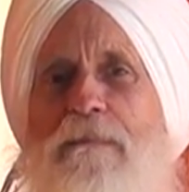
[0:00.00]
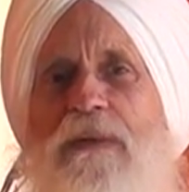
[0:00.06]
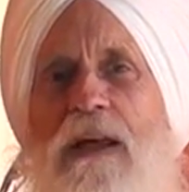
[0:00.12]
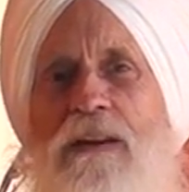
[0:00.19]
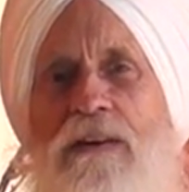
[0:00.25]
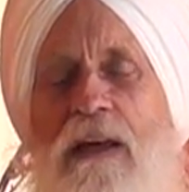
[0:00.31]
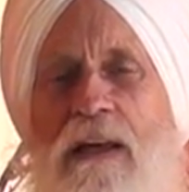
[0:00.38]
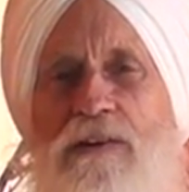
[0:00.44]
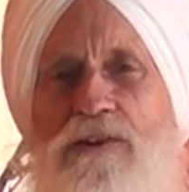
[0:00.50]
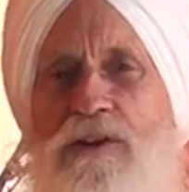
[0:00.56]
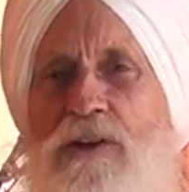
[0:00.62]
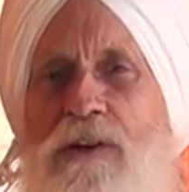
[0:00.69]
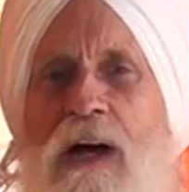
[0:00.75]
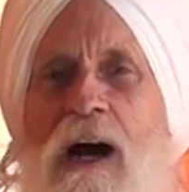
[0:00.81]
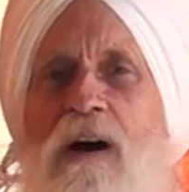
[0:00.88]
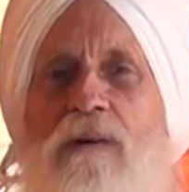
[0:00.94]
And then
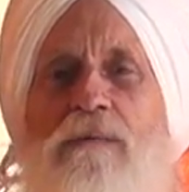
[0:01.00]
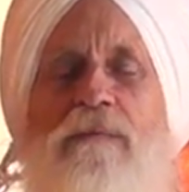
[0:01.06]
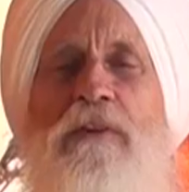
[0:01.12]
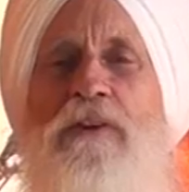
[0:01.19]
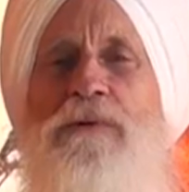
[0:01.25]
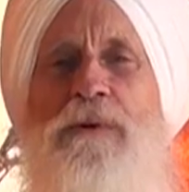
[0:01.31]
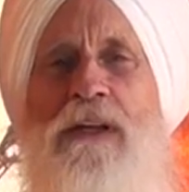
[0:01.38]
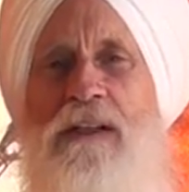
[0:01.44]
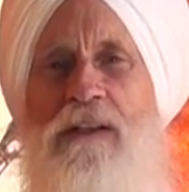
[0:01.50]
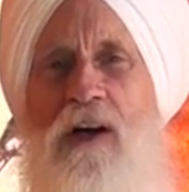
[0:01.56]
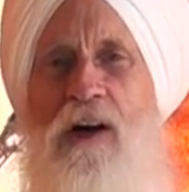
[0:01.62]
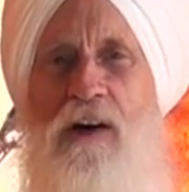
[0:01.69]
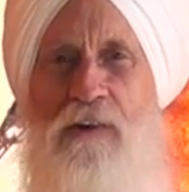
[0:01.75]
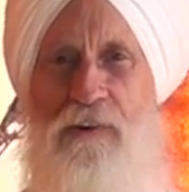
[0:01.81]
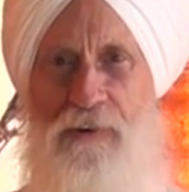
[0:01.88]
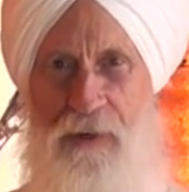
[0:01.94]
tune out 3
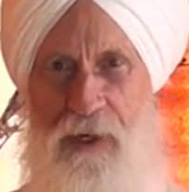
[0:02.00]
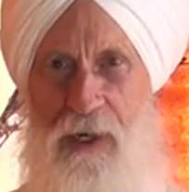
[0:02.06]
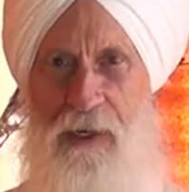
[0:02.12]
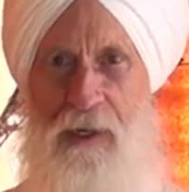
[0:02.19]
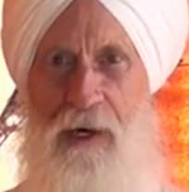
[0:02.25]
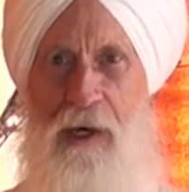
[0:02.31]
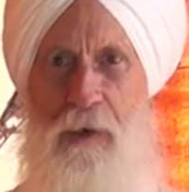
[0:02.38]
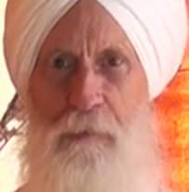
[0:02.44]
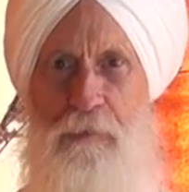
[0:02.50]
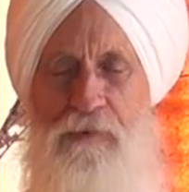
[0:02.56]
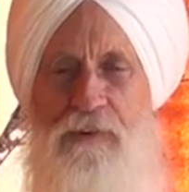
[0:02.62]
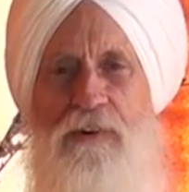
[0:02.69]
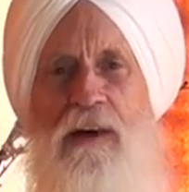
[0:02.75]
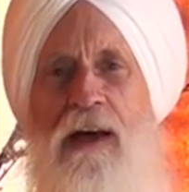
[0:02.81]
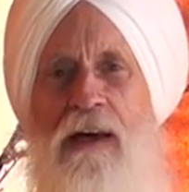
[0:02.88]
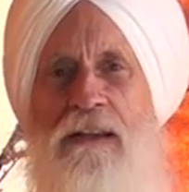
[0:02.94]
long
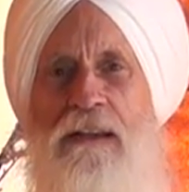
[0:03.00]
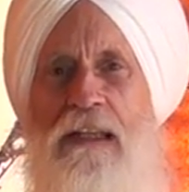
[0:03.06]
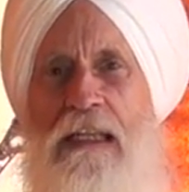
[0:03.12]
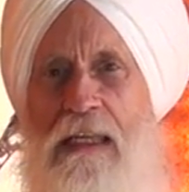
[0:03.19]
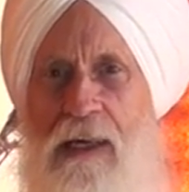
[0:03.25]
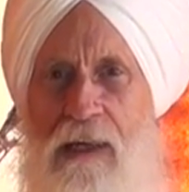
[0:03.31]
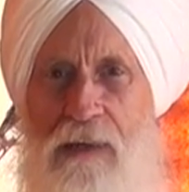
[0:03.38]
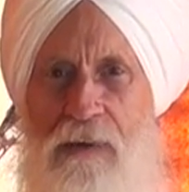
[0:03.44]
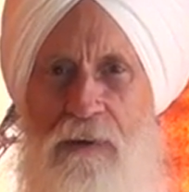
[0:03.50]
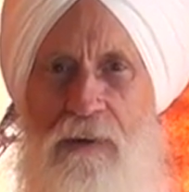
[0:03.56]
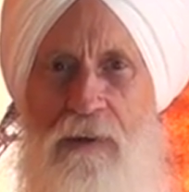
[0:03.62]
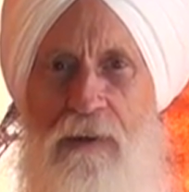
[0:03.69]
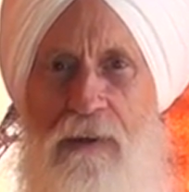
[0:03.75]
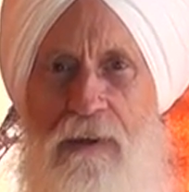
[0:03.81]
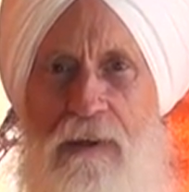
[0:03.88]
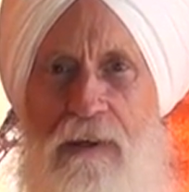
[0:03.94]
satnams at the end.
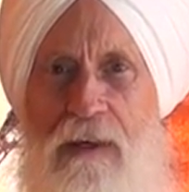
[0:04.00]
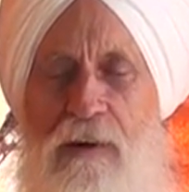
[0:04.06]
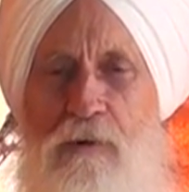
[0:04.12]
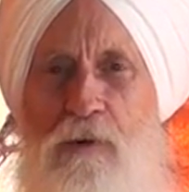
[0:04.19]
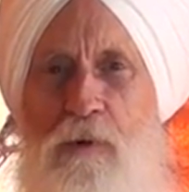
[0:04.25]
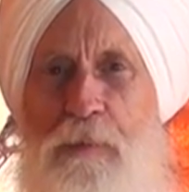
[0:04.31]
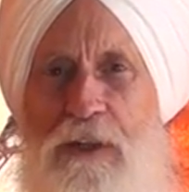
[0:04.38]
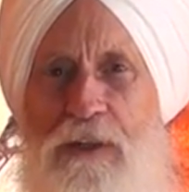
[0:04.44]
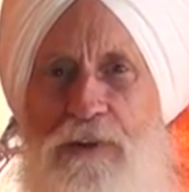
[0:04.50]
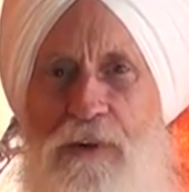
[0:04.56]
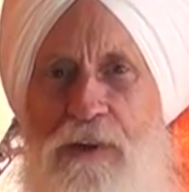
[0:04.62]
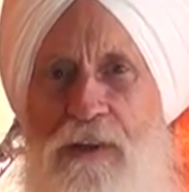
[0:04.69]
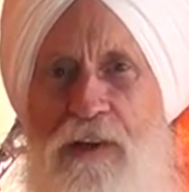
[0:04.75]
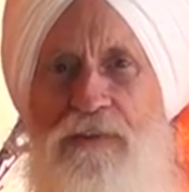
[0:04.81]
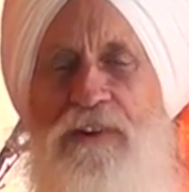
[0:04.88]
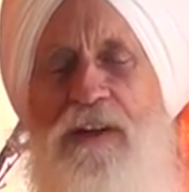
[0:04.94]
And we'll be
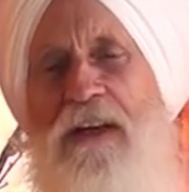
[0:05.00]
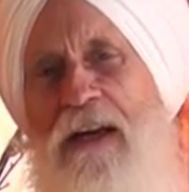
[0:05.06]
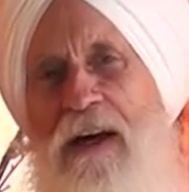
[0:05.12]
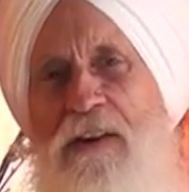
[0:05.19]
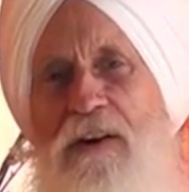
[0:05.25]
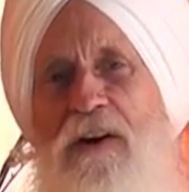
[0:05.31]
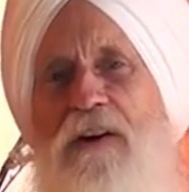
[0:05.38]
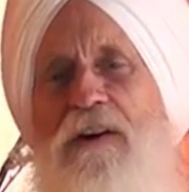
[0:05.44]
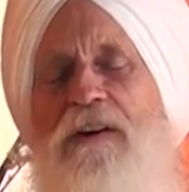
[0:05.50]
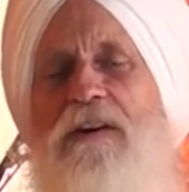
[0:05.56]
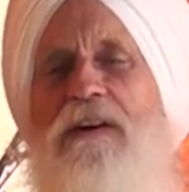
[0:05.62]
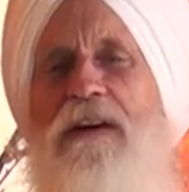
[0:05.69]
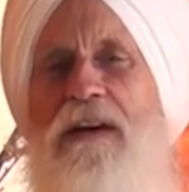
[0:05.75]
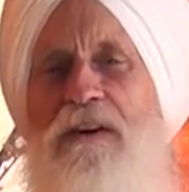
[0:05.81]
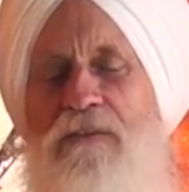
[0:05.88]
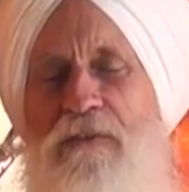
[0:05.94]
doing this together
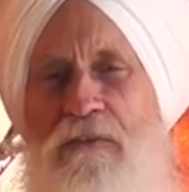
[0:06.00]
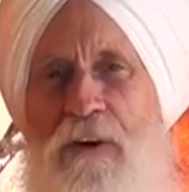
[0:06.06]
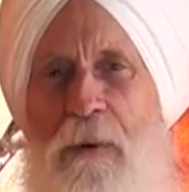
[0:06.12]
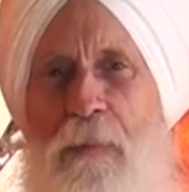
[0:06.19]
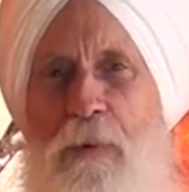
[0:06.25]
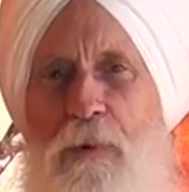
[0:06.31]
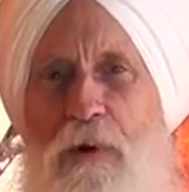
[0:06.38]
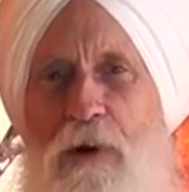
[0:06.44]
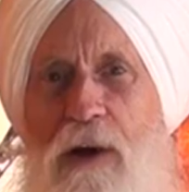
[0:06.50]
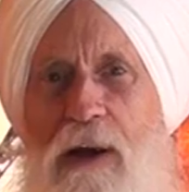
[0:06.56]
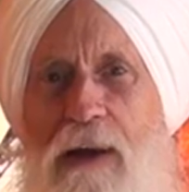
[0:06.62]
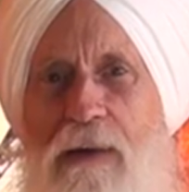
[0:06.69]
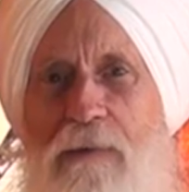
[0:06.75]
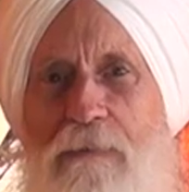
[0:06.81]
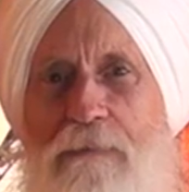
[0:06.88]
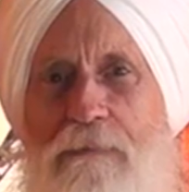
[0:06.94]
in February.
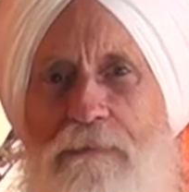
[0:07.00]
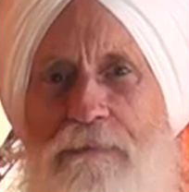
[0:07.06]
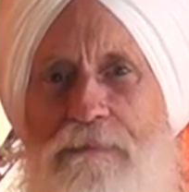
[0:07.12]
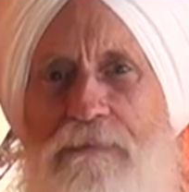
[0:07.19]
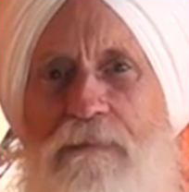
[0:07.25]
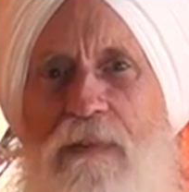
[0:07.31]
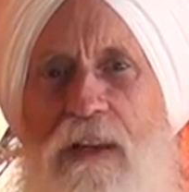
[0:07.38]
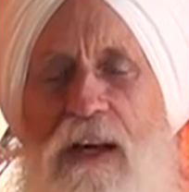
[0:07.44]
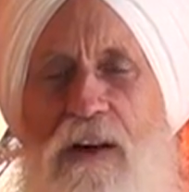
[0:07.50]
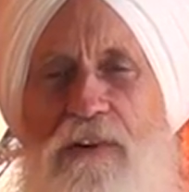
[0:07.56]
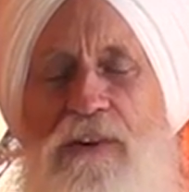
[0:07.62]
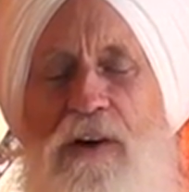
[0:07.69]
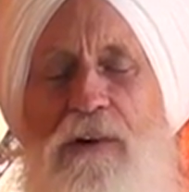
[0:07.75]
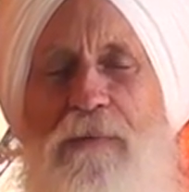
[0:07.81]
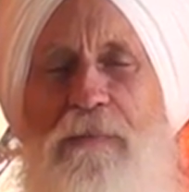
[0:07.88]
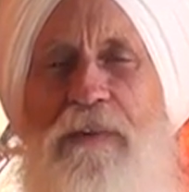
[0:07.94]

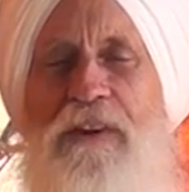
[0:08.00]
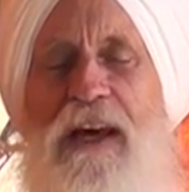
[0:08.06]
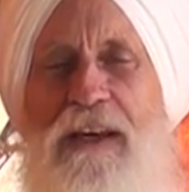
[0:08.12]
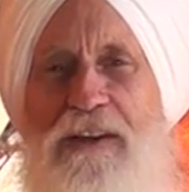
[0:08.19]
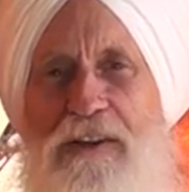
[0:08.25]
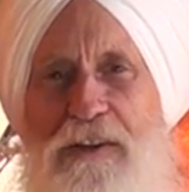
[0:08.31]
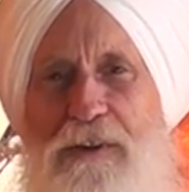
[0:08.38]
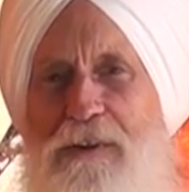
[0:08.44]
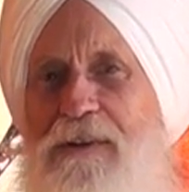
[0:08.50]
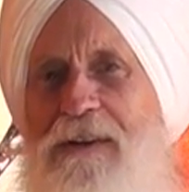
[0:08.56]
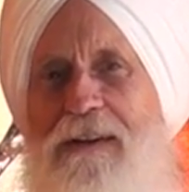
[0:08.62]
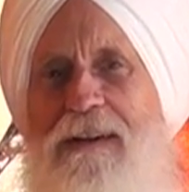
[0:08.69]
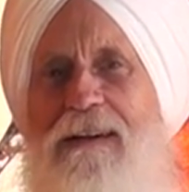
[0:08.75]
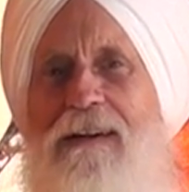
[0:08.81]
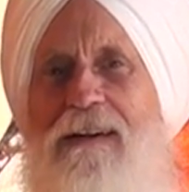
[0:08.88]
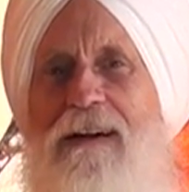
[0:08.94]
So thank you.
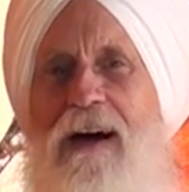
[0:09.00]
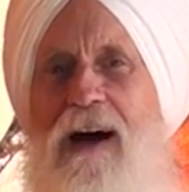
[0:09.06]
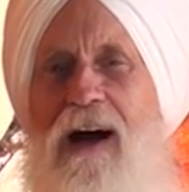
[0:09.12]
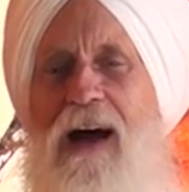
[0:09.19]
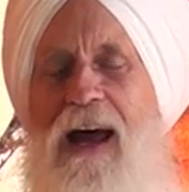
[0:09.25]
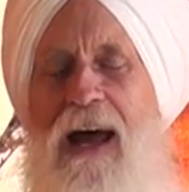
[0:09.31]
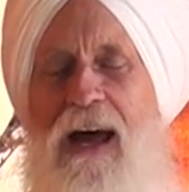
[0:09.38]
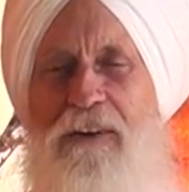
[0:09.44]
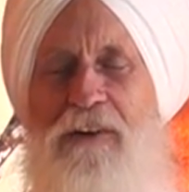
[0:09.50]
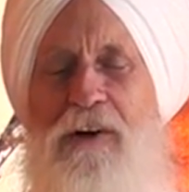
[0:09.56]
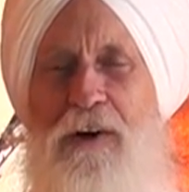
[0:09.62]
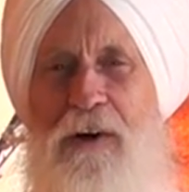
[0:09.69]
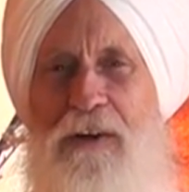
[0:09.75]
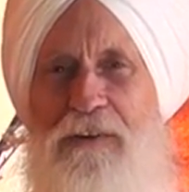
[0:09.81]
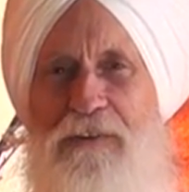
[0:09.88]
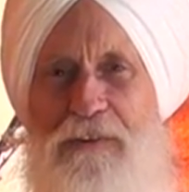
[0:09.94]
As
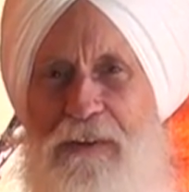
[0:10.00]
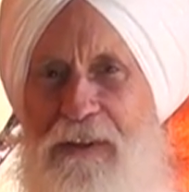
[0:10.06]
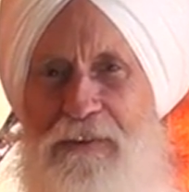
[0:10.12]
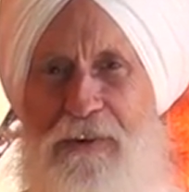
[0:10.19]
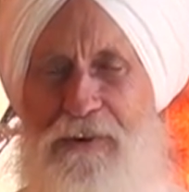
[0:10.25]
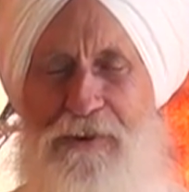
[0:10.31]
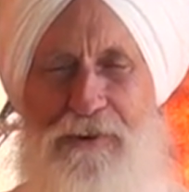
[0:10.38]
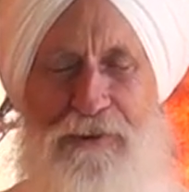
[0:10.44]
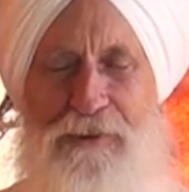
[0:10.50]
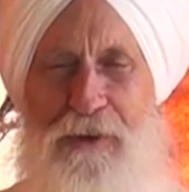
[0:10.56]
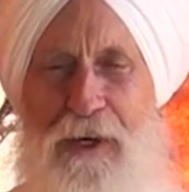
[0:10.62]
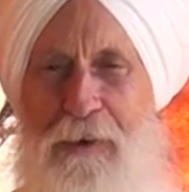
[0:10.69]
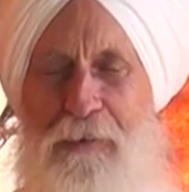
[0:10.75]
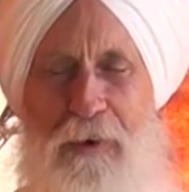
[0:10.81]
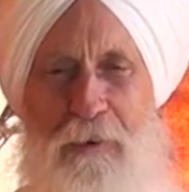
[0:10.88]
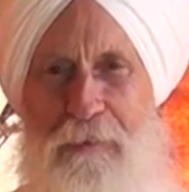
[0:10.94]
always, it's
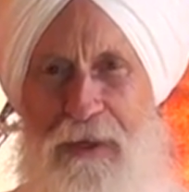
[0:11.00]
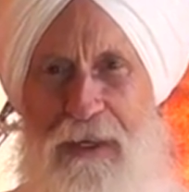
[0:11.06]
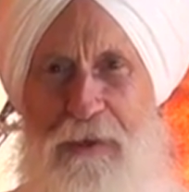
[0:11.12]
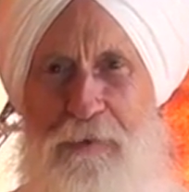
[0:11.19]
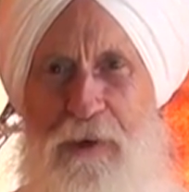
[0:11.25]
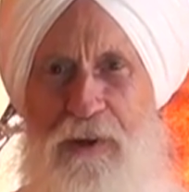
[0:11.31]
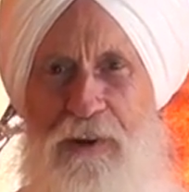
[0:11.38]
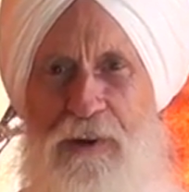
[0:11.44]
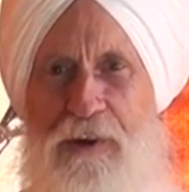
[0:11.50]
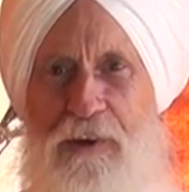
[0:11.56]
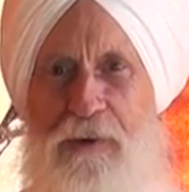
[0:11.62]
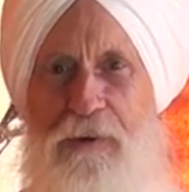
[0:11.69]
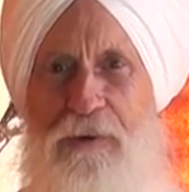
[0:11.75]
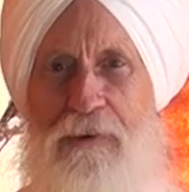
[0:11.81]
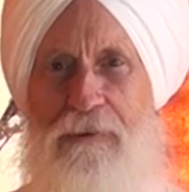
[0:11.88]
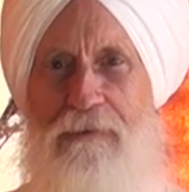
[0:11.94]
enjoyable being with you.
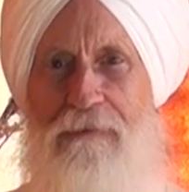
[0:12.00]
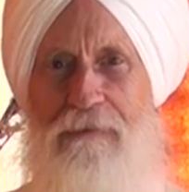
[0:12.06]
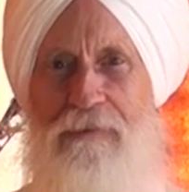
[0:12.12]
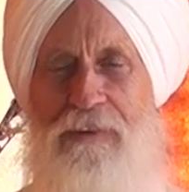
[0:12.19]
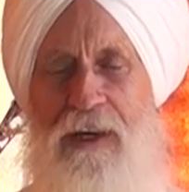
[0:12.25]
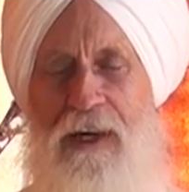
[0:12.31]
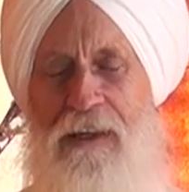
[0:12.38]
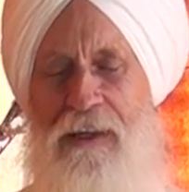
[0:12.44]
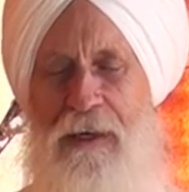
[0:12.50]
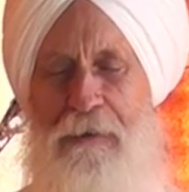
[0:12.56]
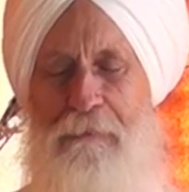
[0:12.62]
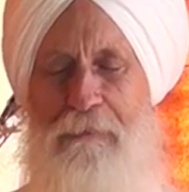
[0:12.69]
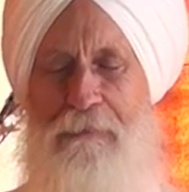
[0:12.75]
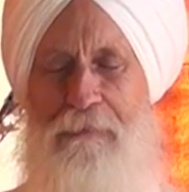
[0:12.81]
Satnam.